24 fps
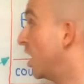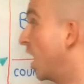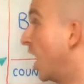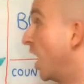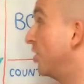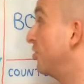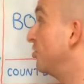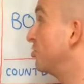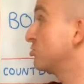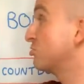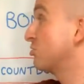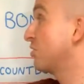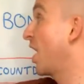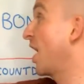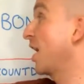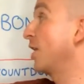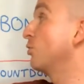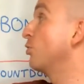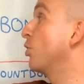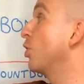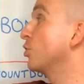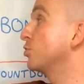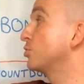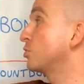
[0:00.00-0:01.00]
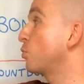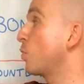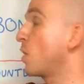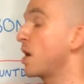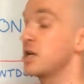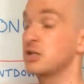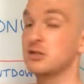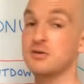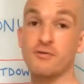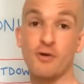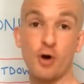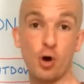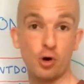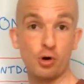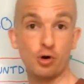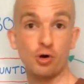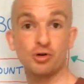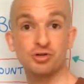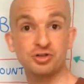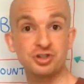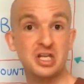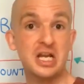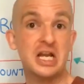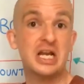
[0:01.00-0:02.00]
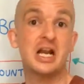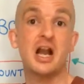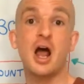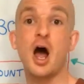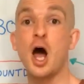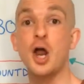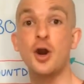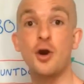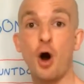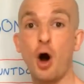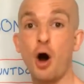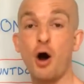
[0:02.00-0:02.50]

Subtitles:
and there's like loads of ways of hosting an